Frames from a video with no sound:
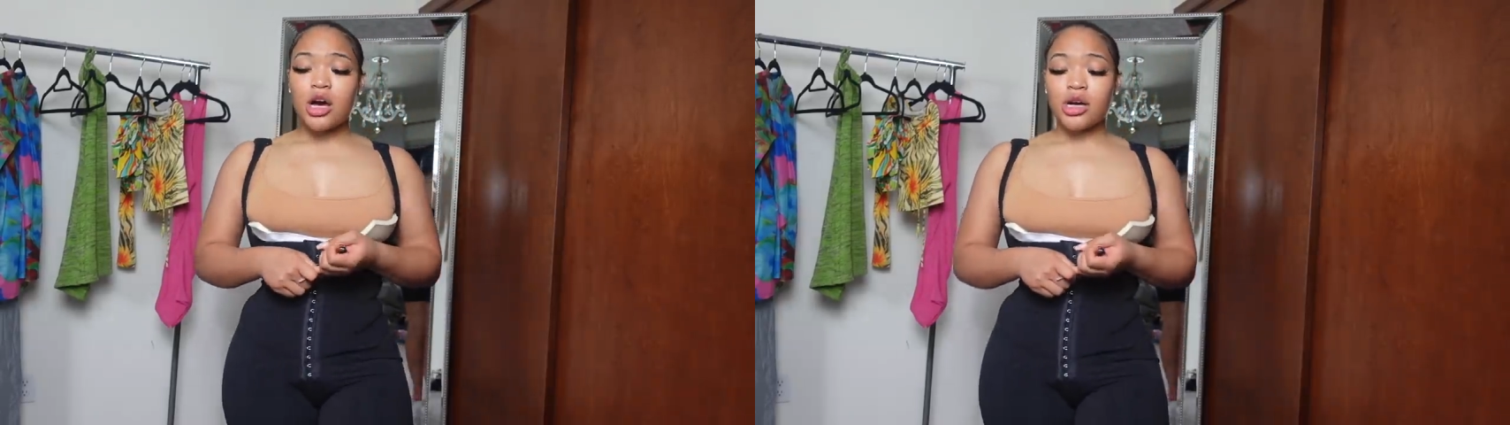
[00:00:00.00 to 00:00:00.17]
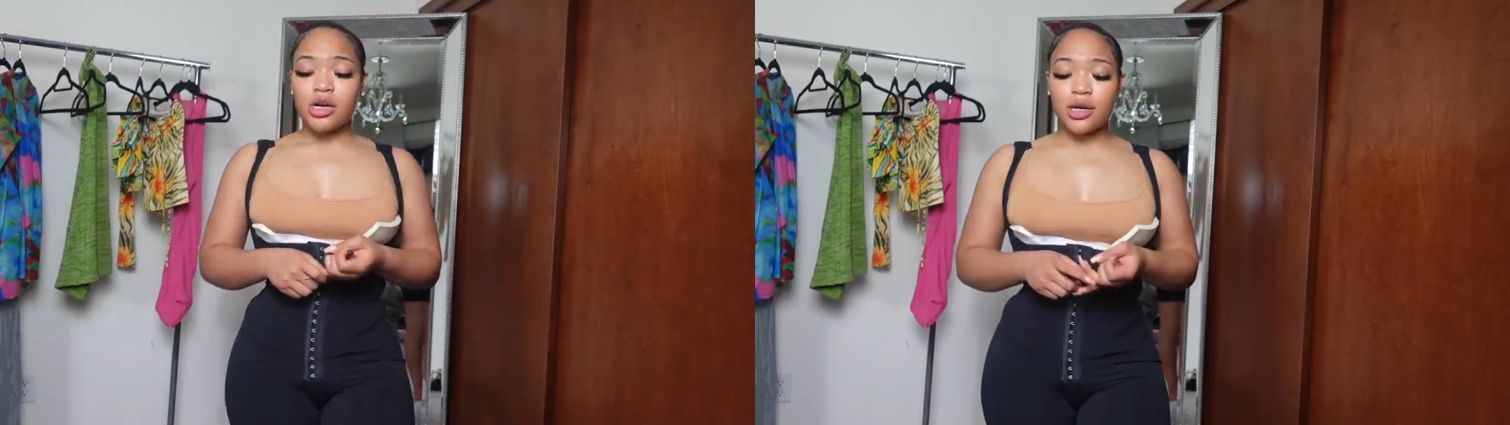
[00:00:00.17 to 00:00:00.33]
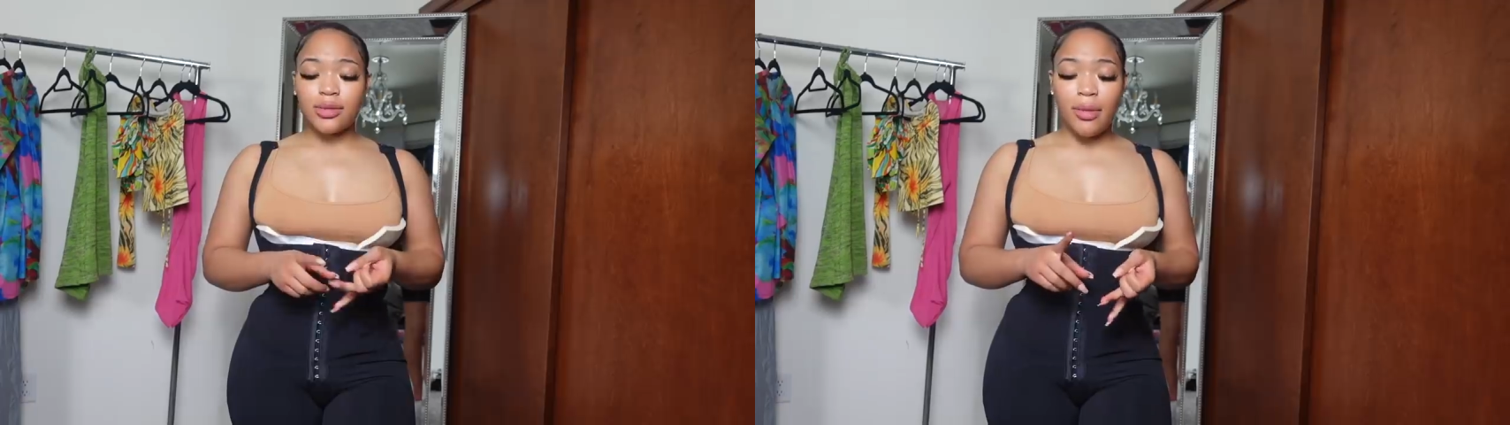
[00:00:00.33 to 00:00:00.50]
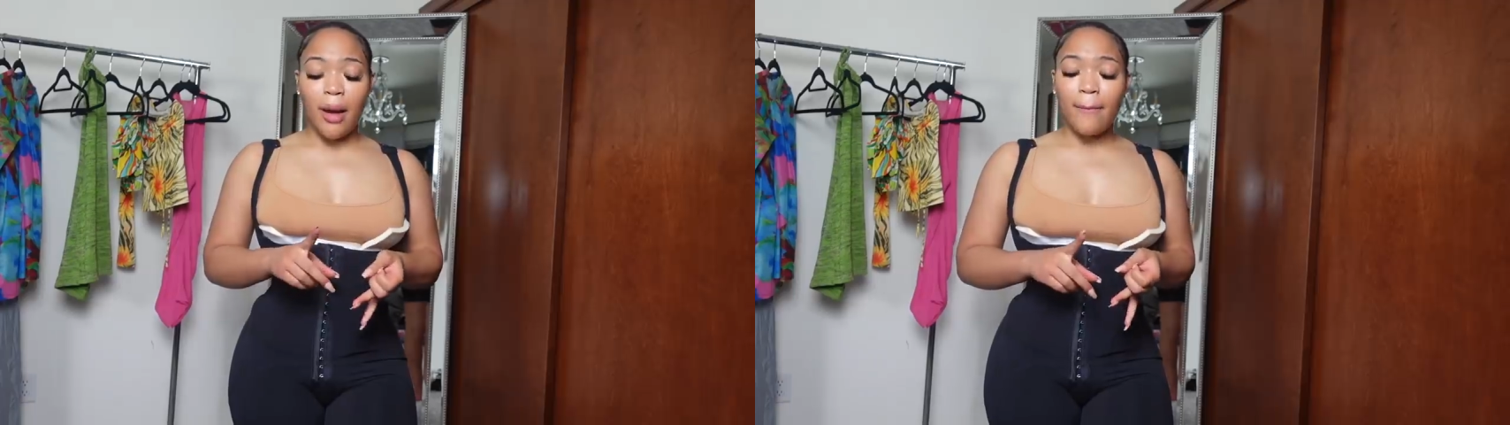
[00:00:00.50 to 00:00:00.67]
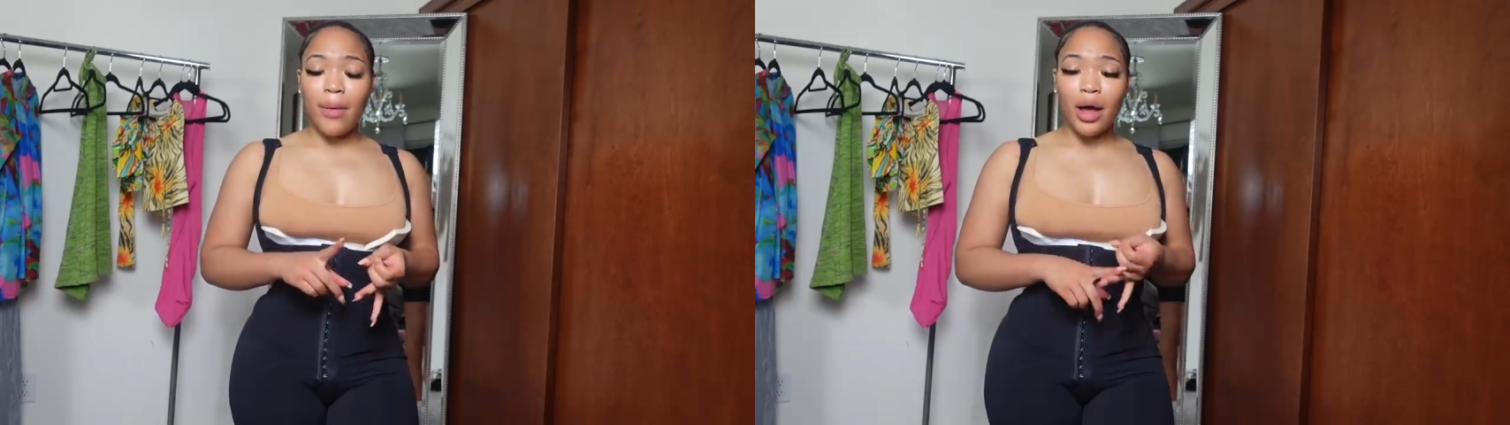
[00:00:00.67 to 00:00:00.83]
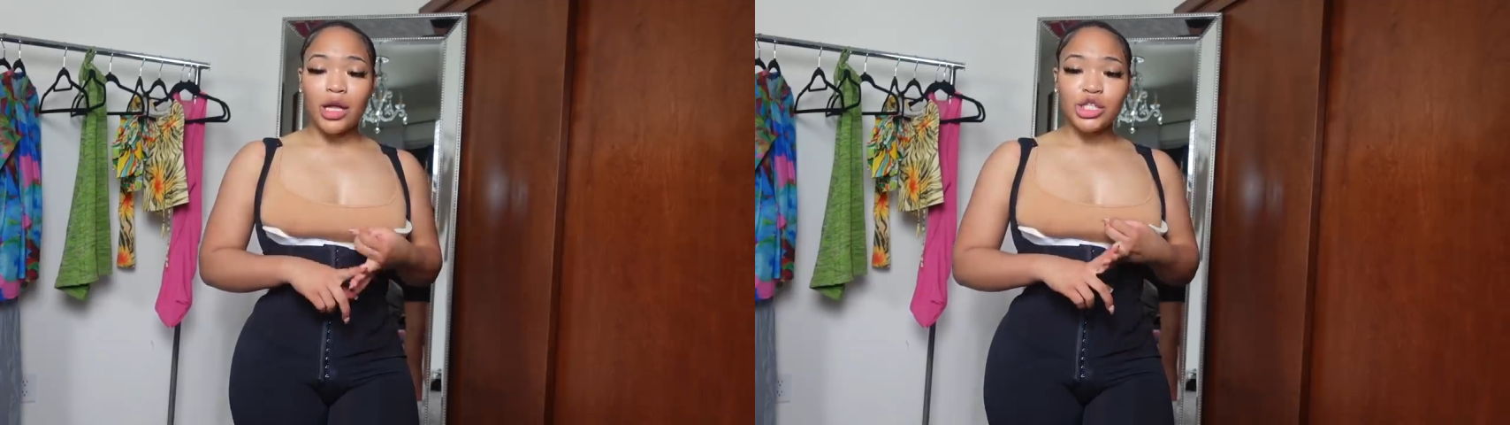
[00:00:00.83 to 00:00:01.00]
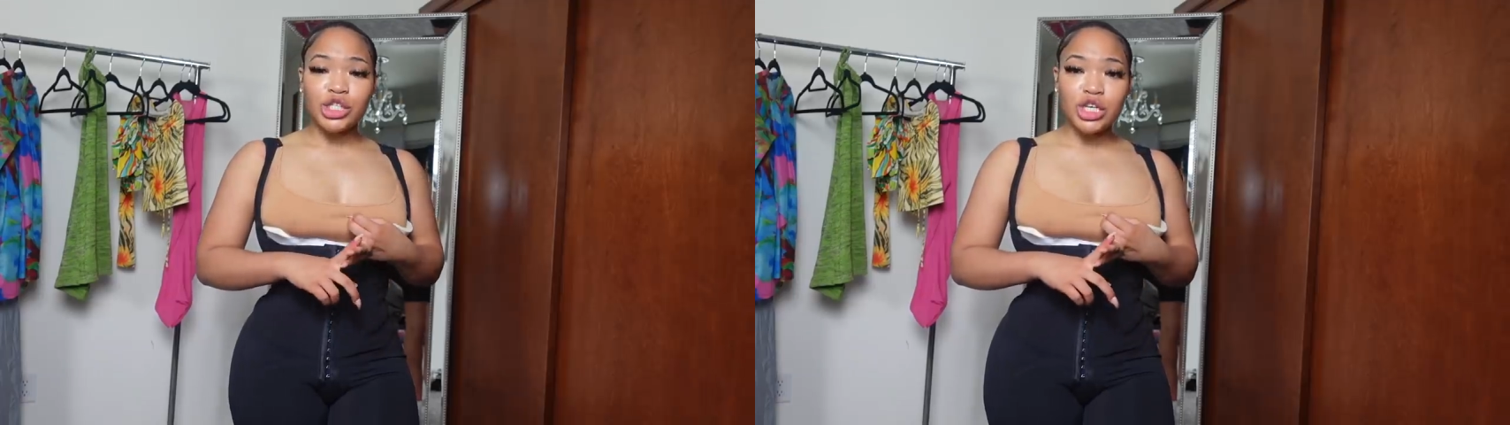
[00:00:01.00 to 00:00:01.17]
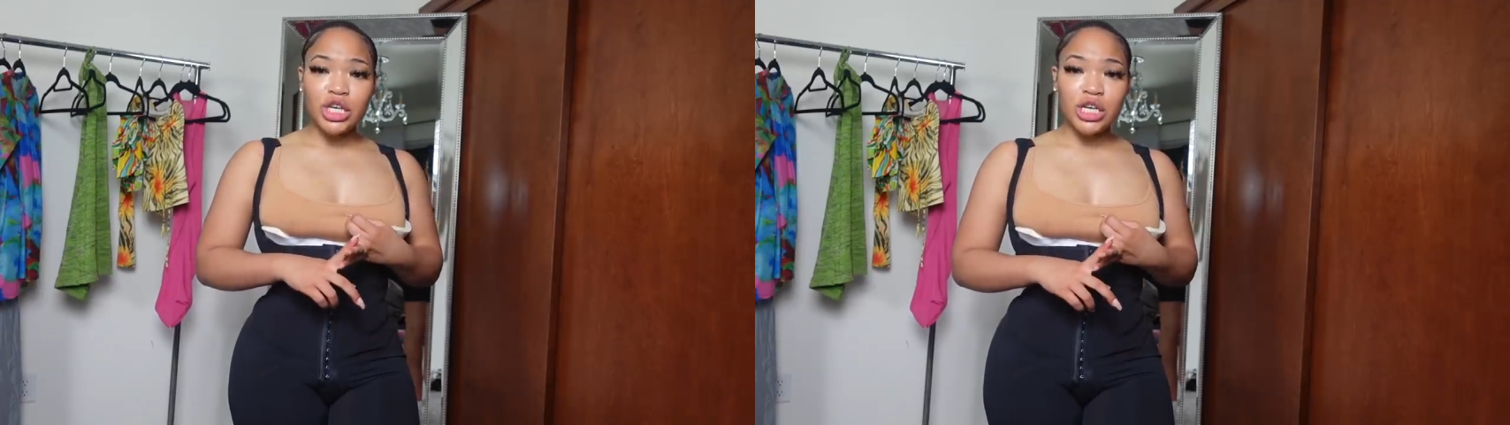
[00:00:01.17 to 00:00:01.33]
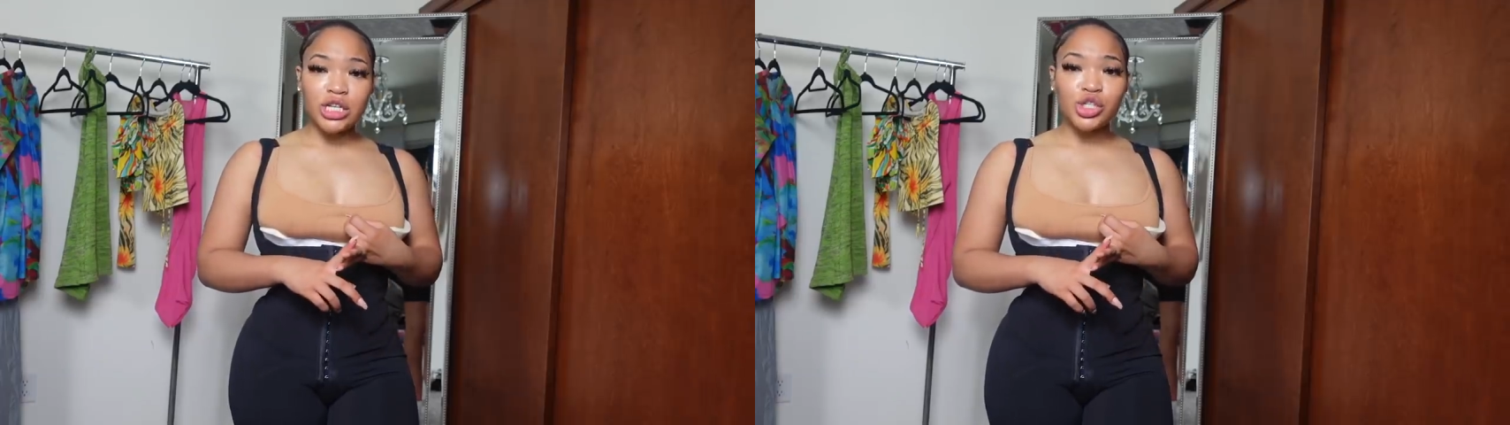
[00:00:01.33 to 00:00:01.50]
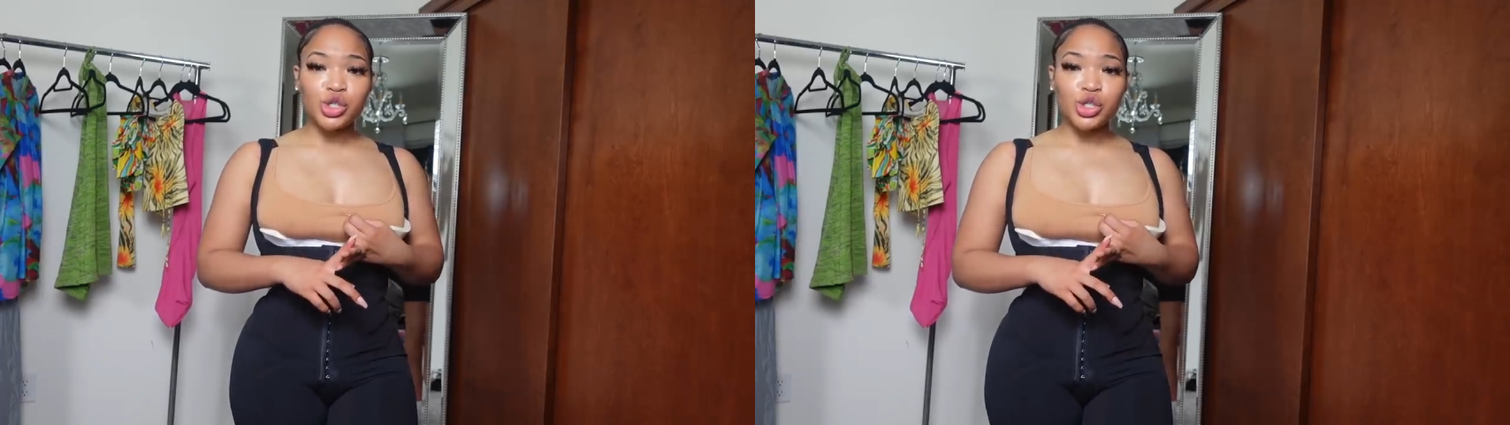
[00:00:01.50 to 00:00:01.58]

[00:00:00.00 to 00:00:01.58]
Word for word: my jean